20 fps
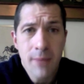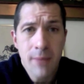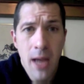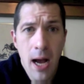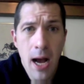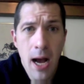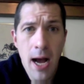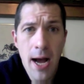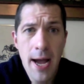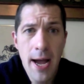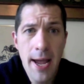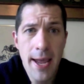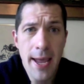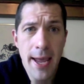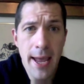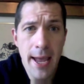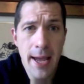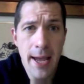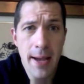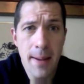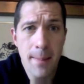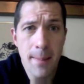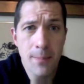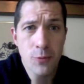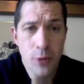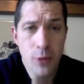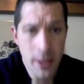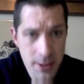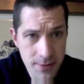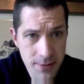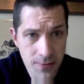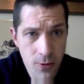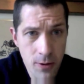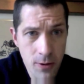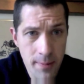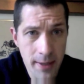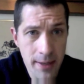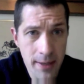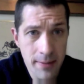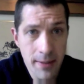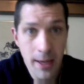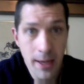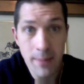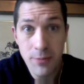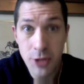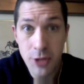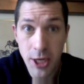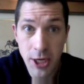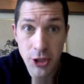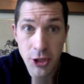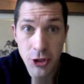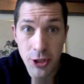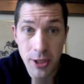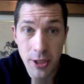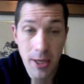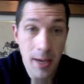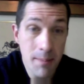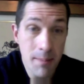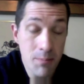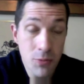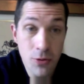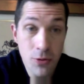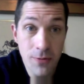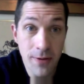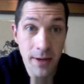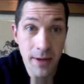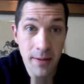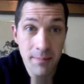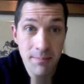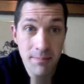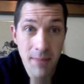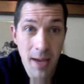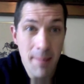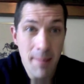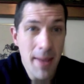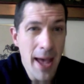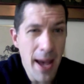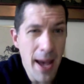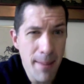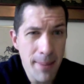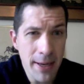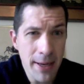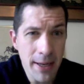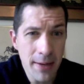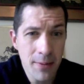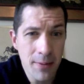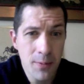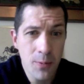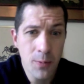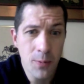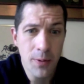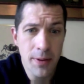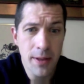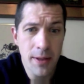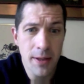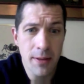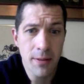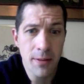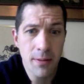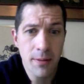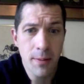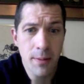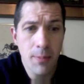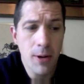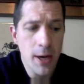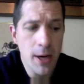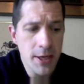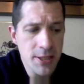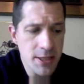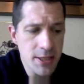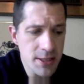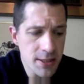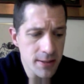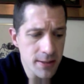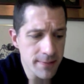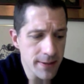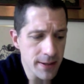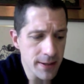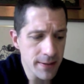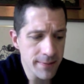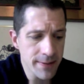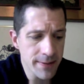I am transforming, I'm changing, I'm moving, I'm happening within the process of all of